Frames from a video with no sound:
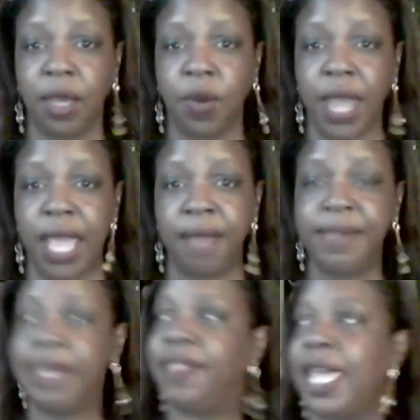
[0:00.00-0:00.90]
Okay,
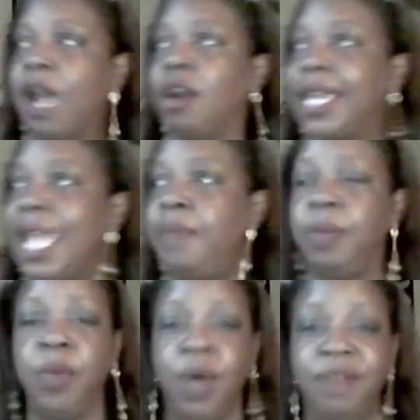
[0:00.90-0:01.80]
they are
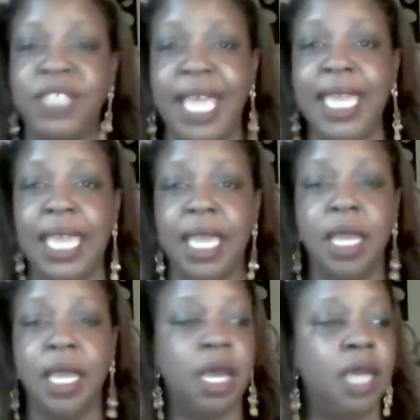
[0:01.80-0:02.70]
capable of taking
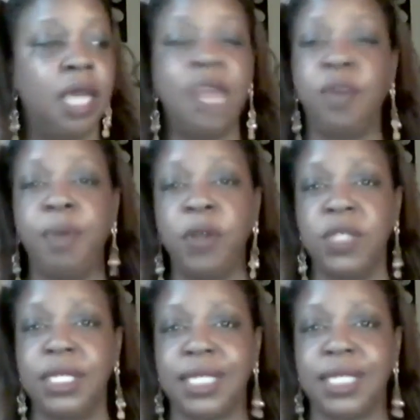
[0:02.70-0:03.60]
another
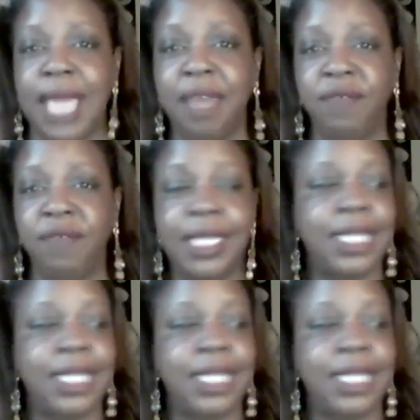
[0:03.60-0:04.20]
person's life,